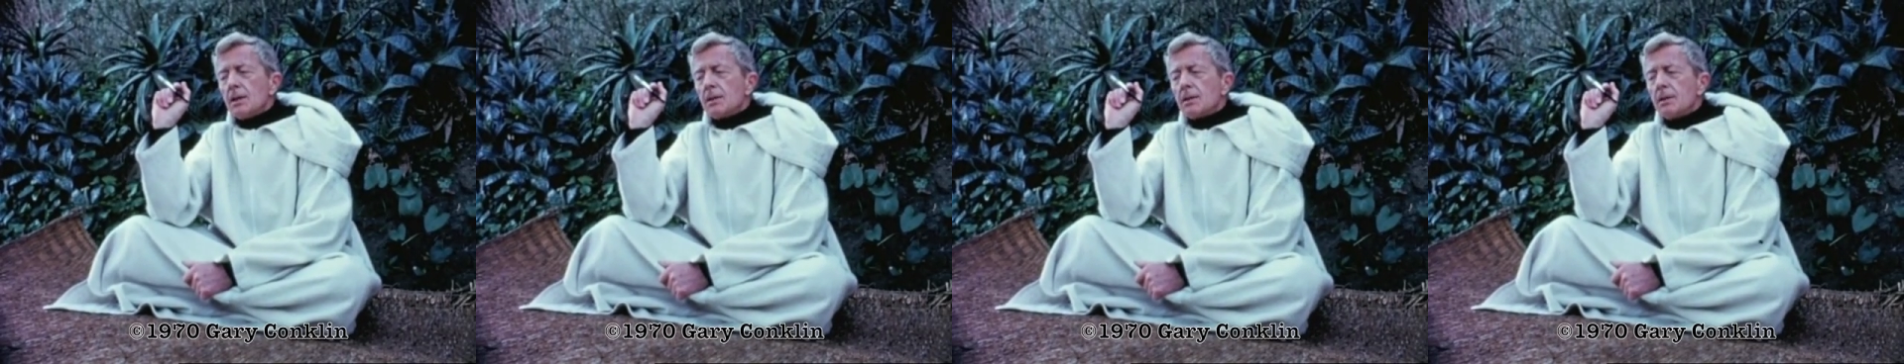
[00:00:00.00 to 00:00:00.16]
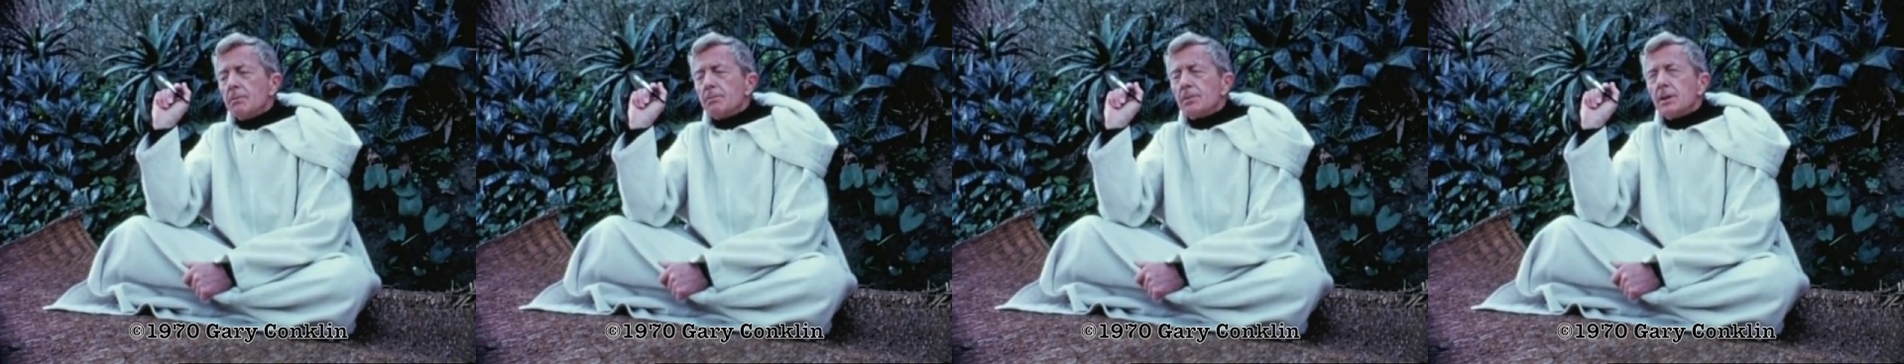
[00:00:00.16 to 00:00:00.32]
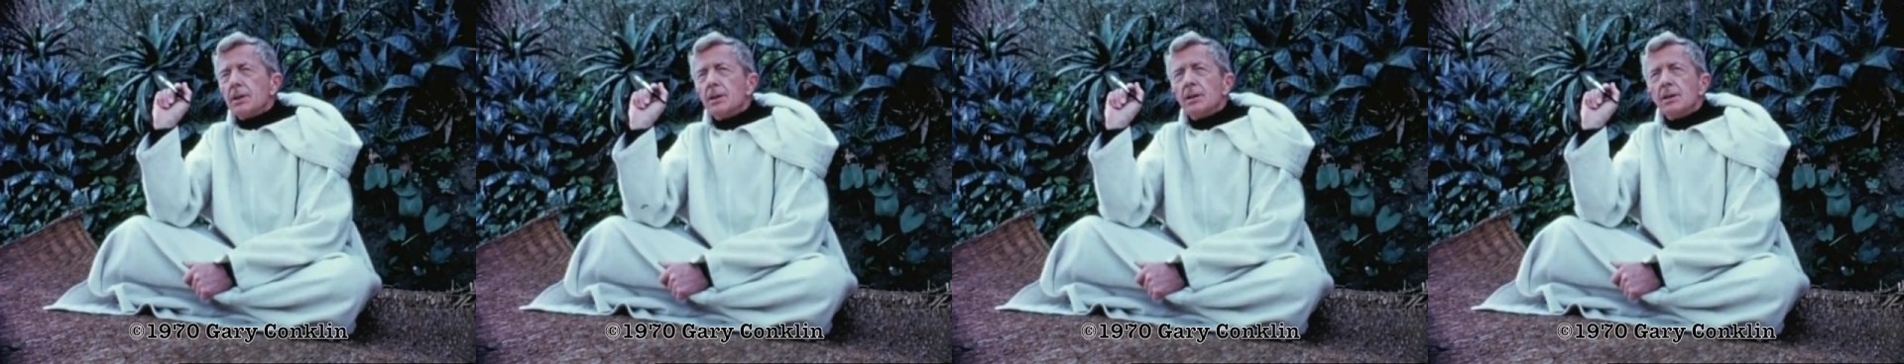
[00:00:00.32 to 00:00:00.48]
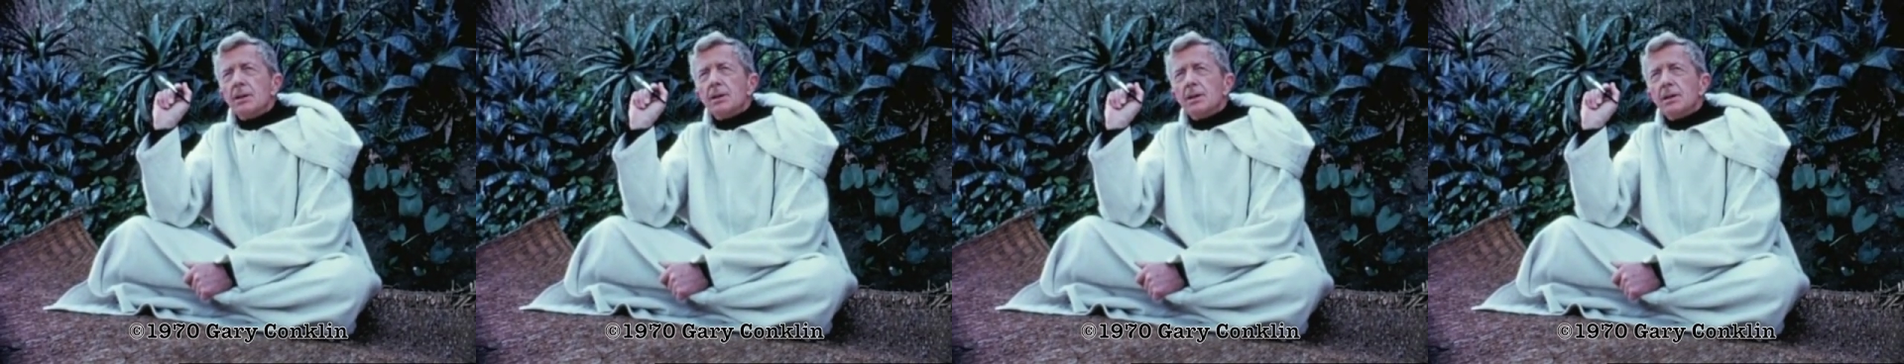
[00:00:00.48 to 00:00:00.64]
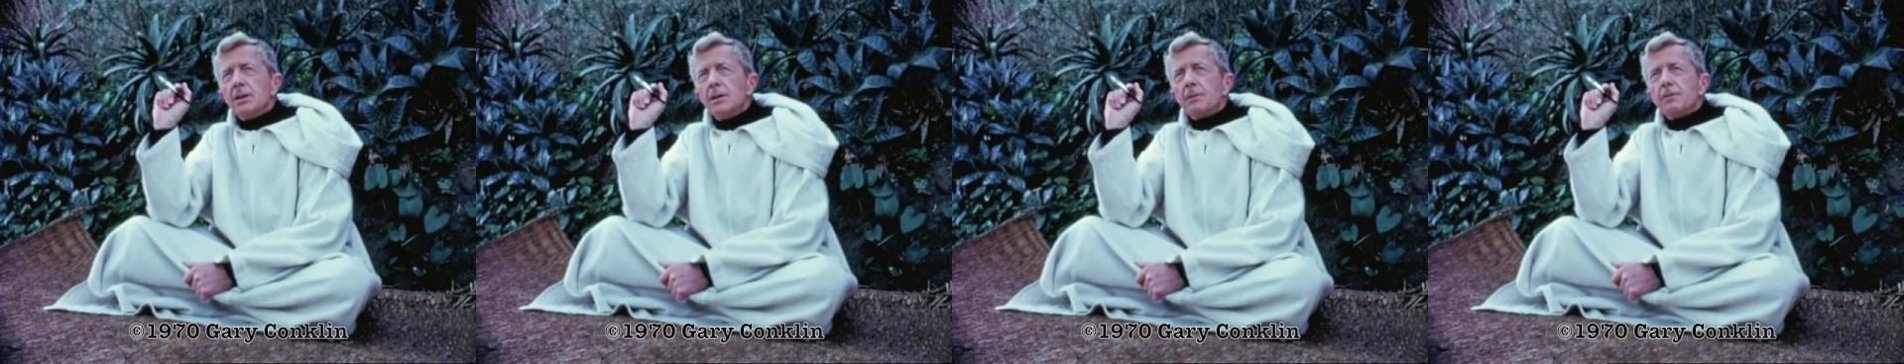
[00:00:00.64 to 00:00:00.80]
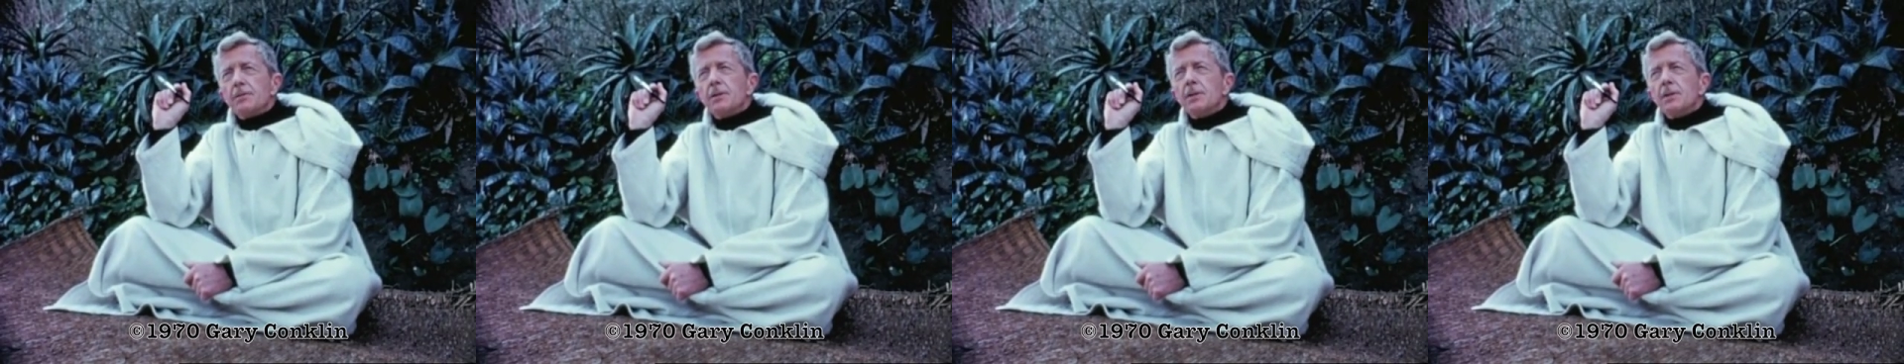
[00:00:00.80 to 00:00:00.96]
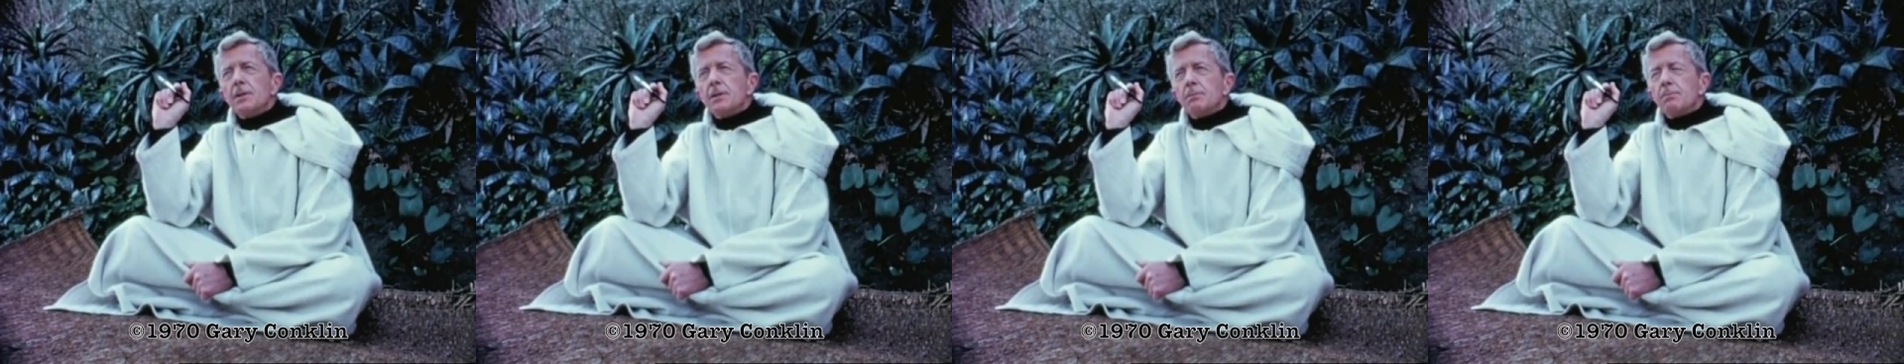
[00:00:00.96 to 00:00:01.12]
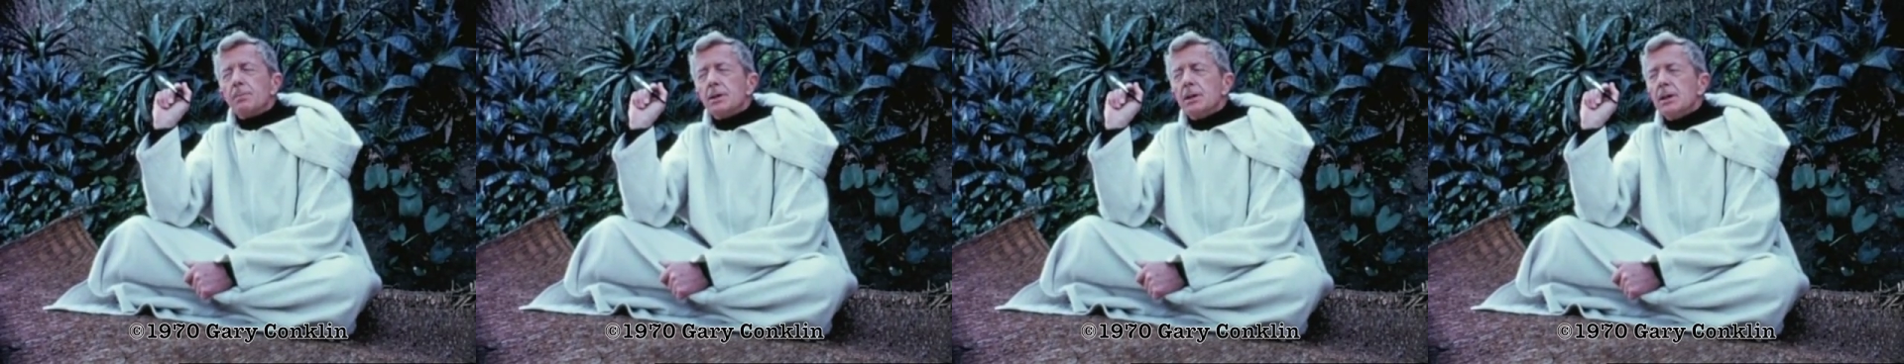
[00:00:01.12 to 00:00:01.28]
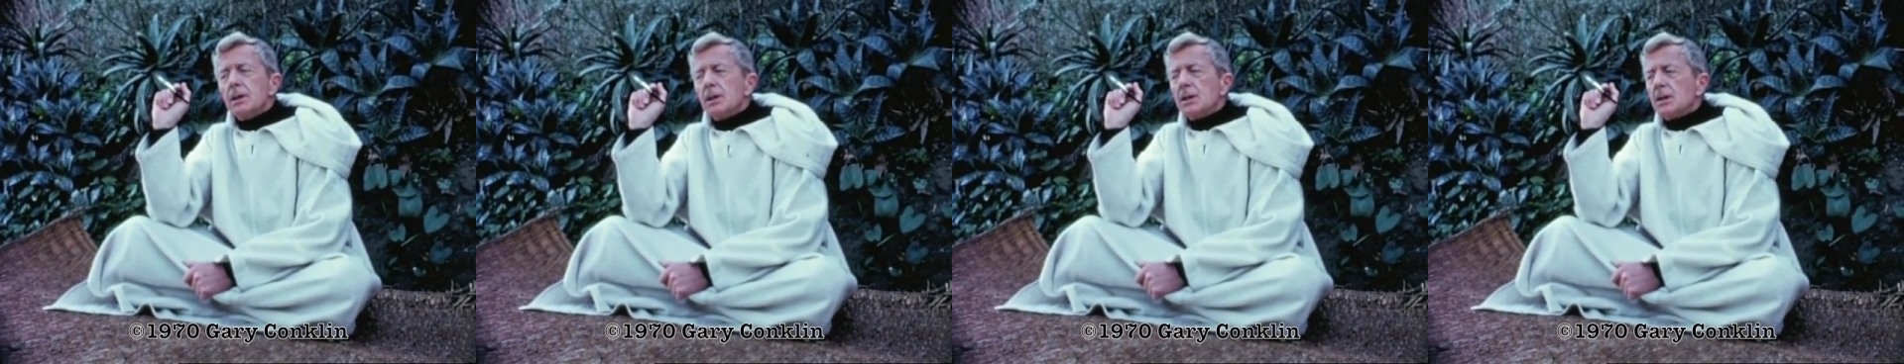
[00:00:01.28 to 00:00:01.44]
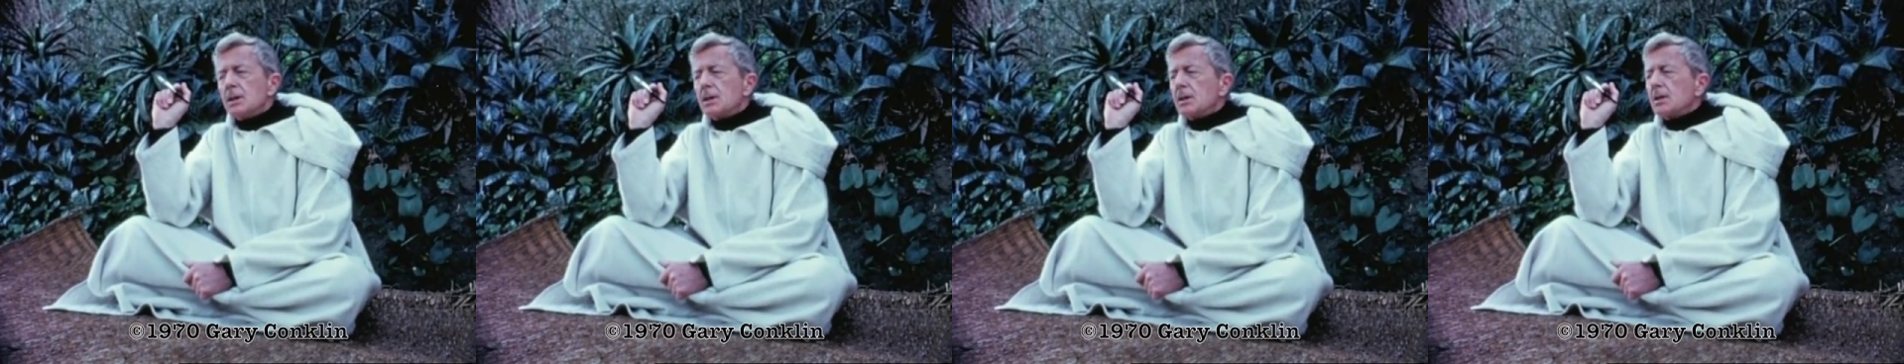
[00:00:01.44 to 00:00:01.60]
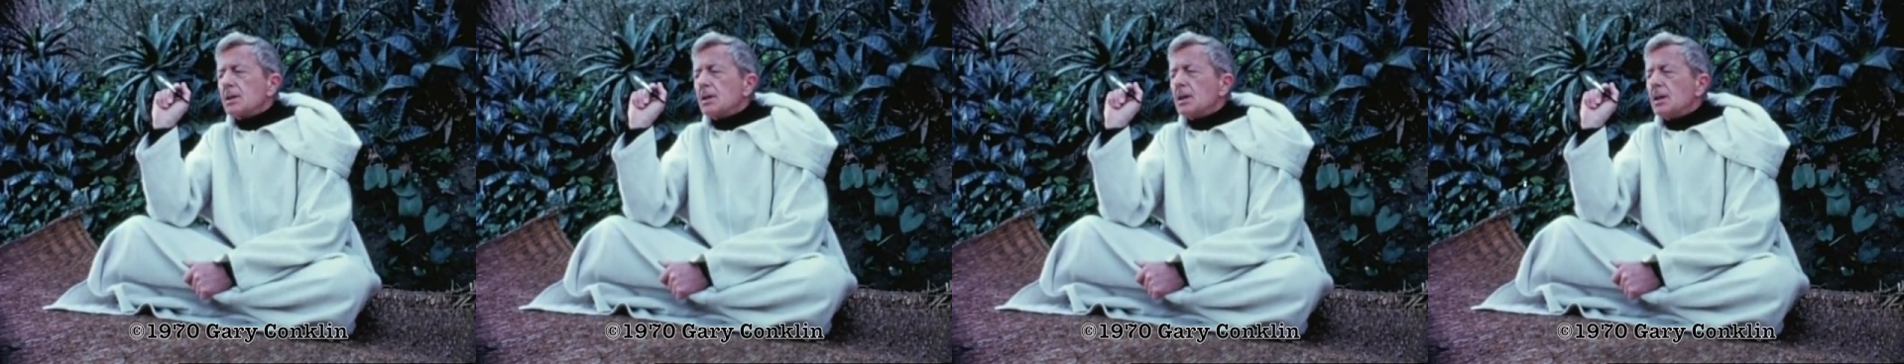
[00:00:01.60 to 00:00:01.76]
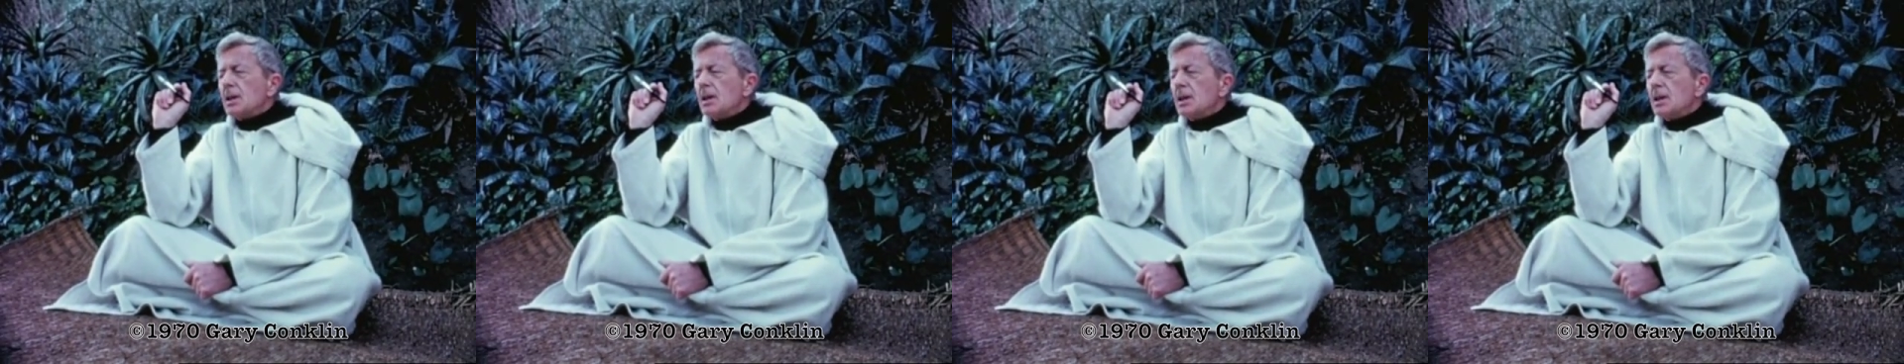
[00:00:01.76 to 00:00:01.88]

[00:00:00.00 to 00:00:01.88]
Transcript: completely different piece,